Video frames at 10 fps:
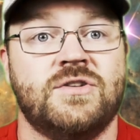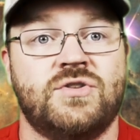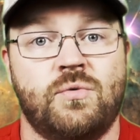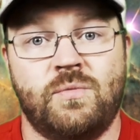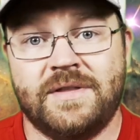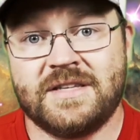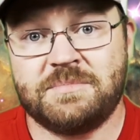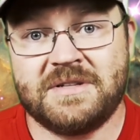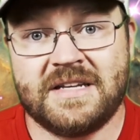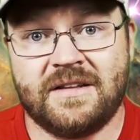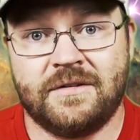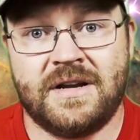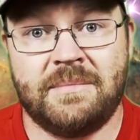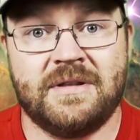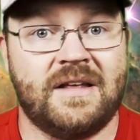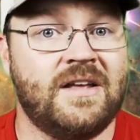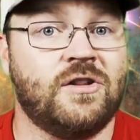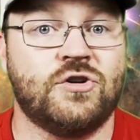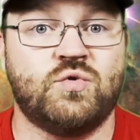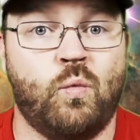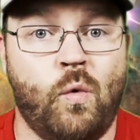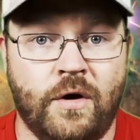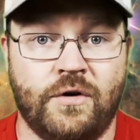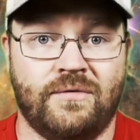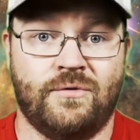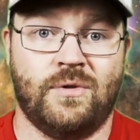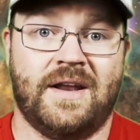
So with this particular nebula, it looks wonderful